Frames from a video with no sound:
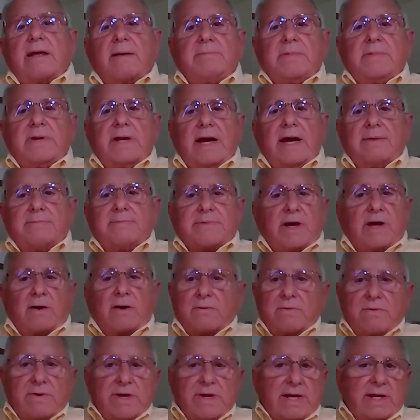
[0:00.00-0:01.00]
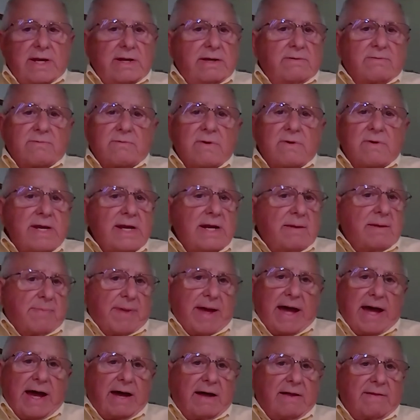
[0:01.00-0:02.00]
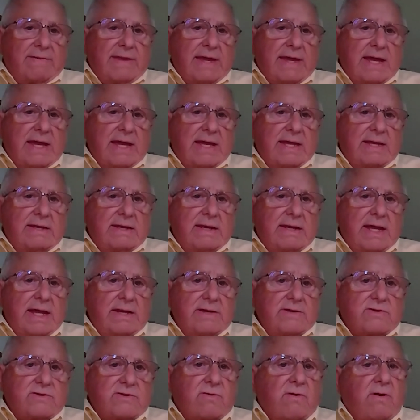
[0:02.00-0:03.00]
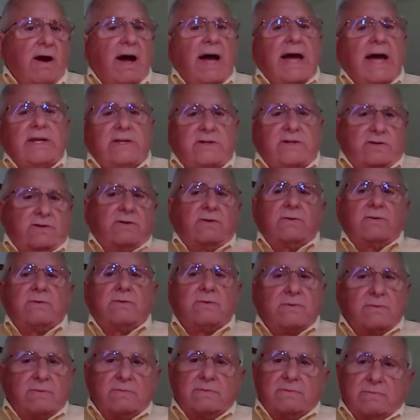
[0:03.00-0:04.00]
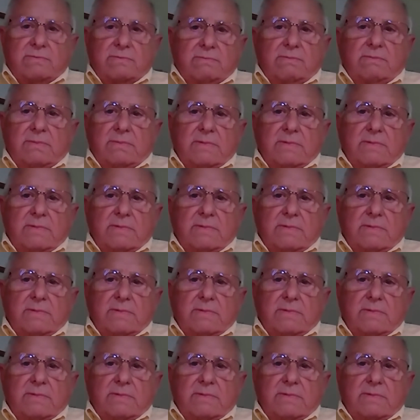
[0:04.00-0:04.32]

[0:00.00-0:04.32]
sometimes I'll read about and try to